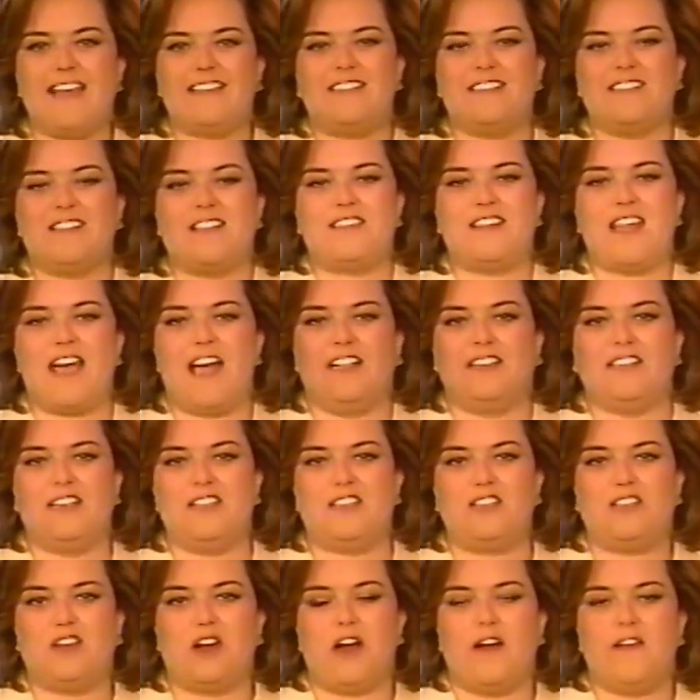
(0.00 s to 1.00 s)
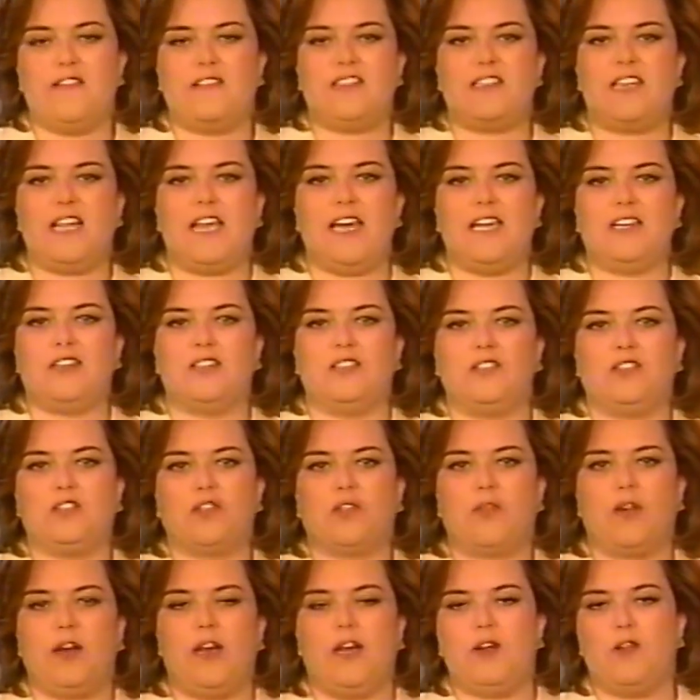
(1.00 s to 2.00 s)
is a talented star of stage and
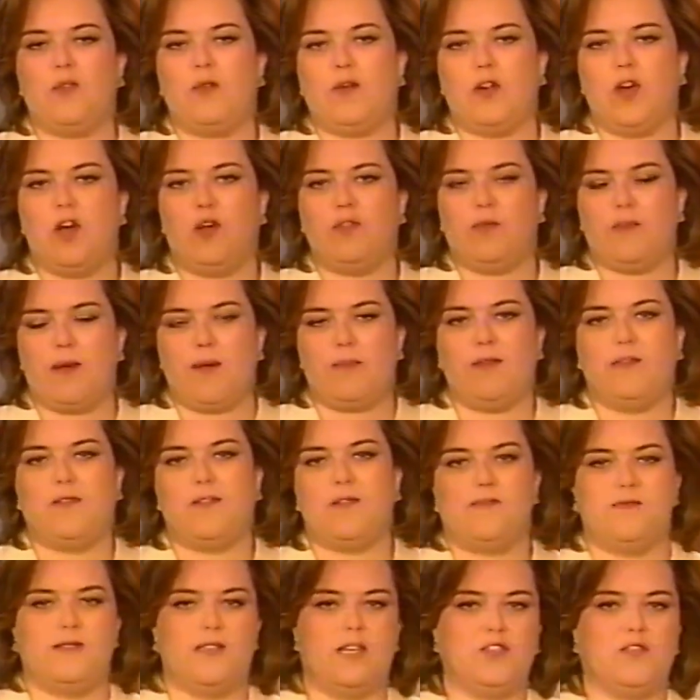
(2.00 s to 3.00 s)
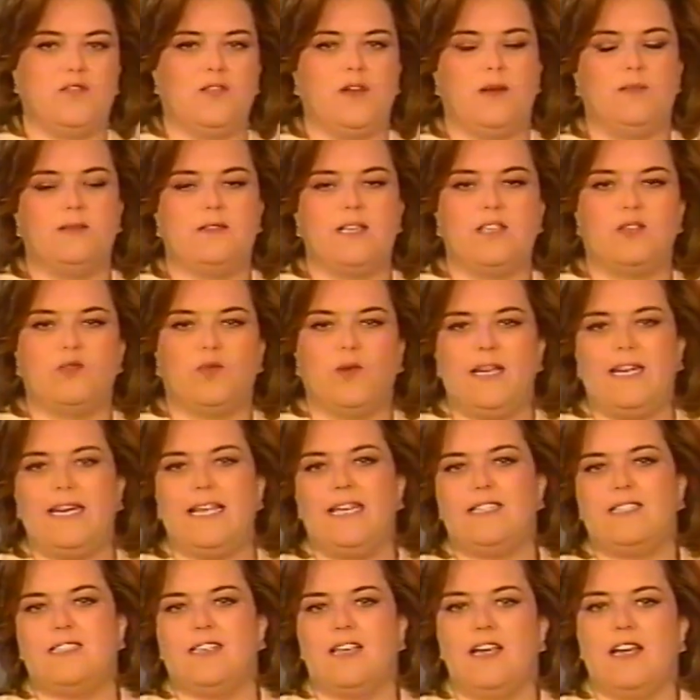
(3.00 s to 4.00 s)
screen who we all remember from such films as
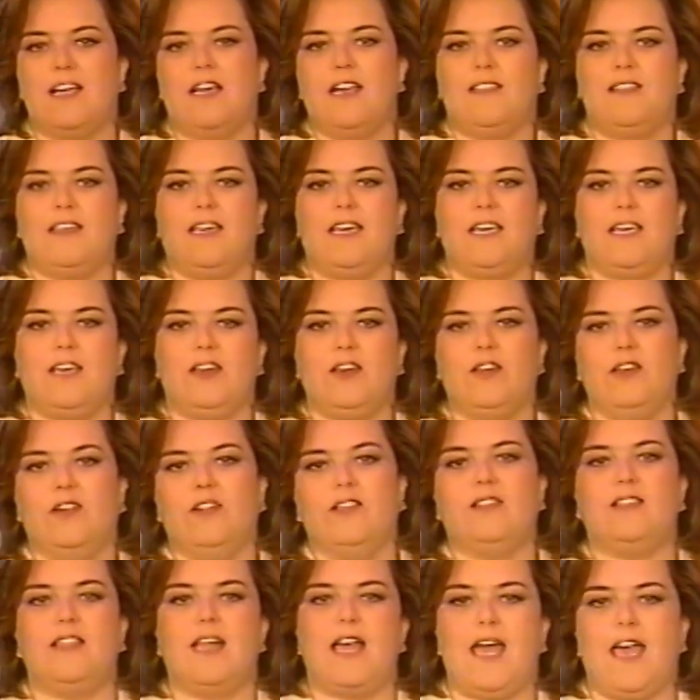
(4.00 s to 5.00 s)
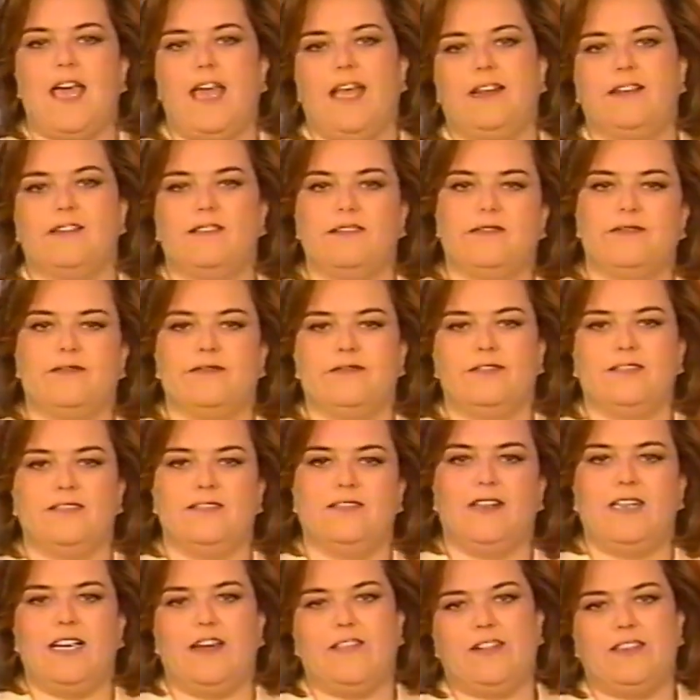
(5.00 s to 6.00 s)
Witness, The Accused, and
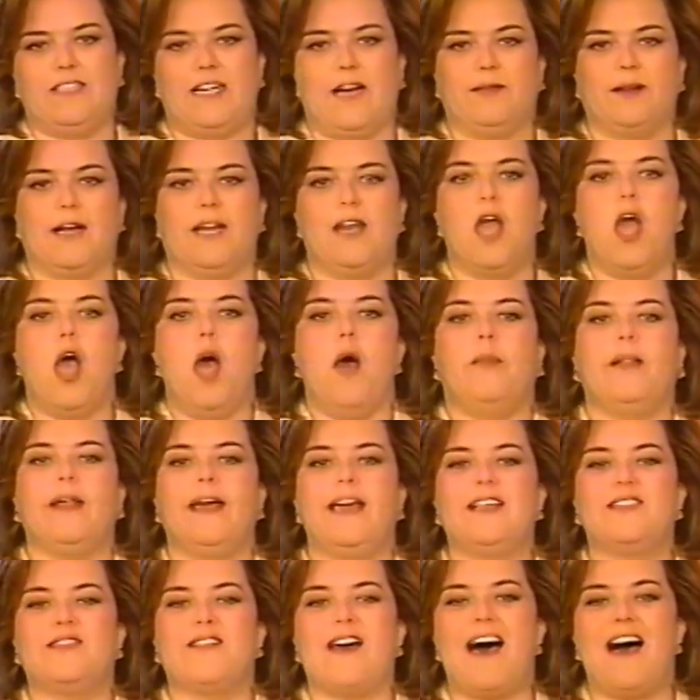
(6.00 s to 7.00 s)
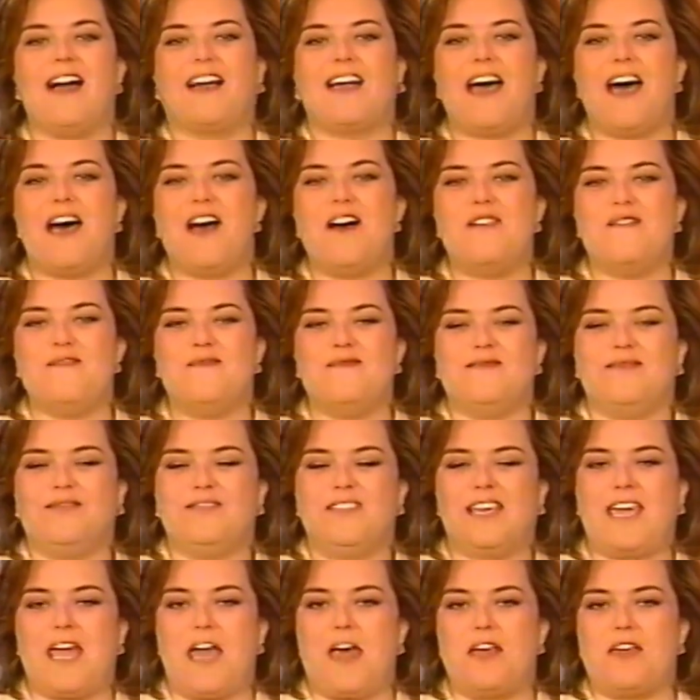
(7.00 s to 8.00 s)
whatever, Top Gun. Please welcome
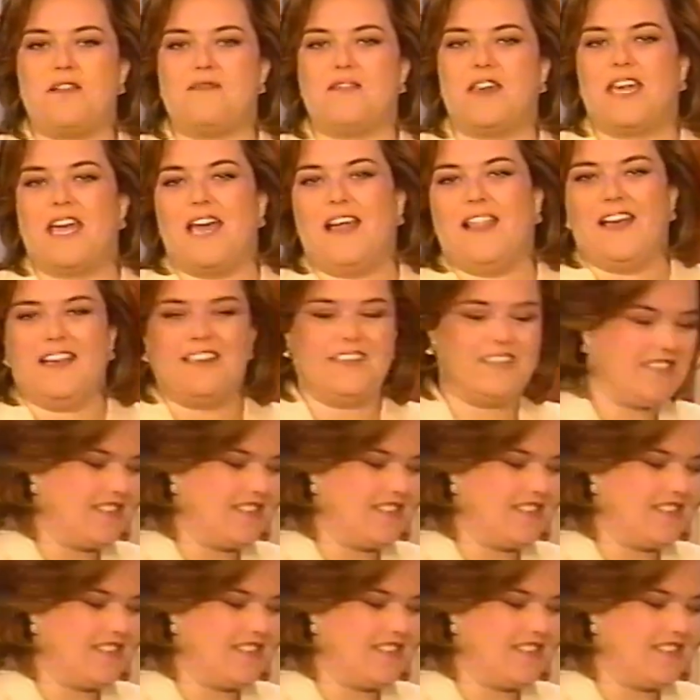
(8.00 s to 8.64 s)
Kelly McGillis.